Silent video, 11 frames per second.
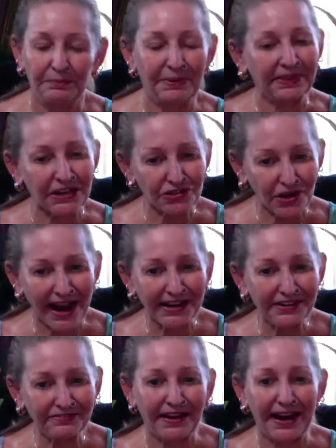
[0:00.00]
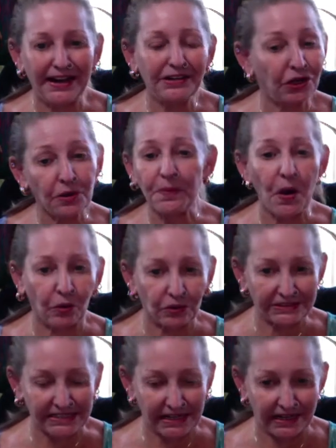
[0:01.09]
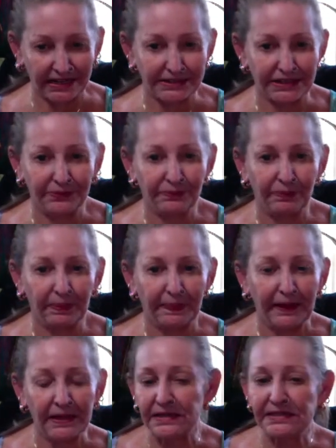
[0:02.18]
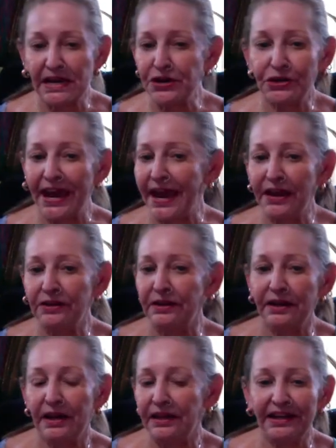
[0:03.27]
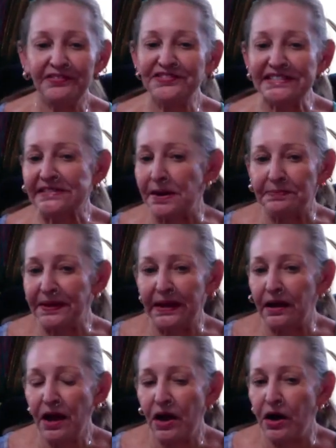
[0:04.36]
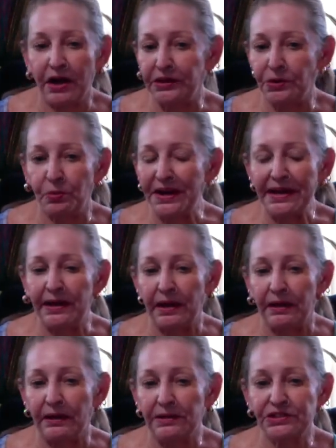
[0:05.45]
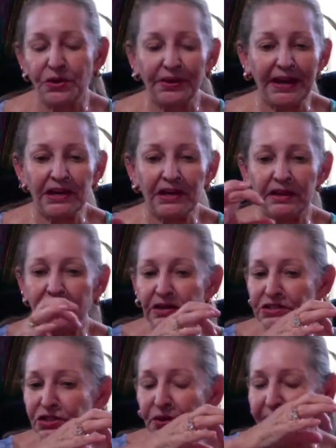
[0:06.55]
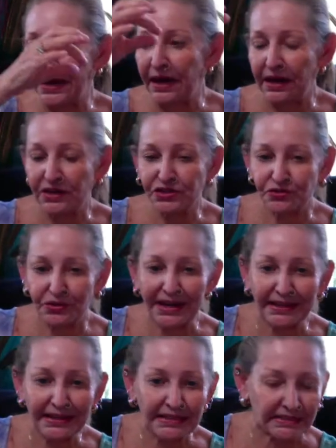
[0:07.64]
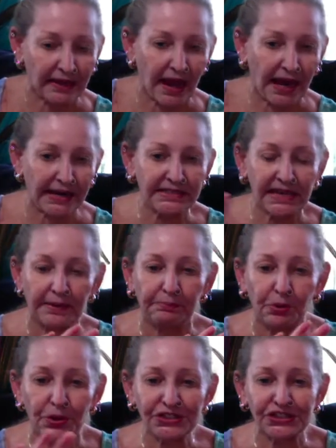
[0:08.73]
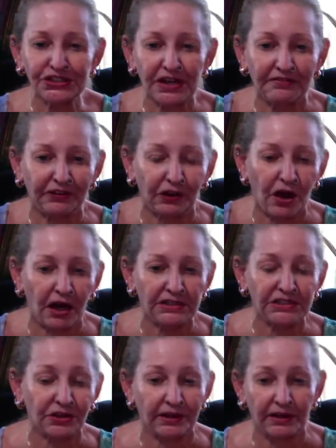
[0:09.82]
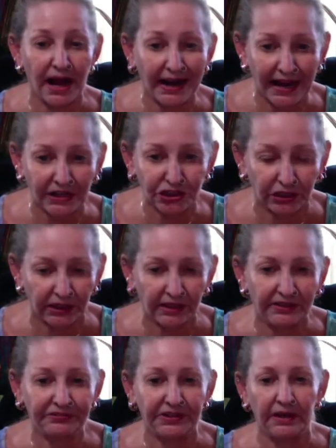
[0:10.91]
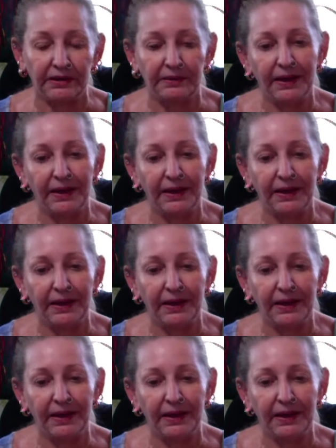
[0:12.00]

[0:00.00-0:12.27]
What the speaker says: But they try to find loopholes in it. They say you can't lift something on a weekend. So they string these lines and push stuff along so they're not actually lifting it.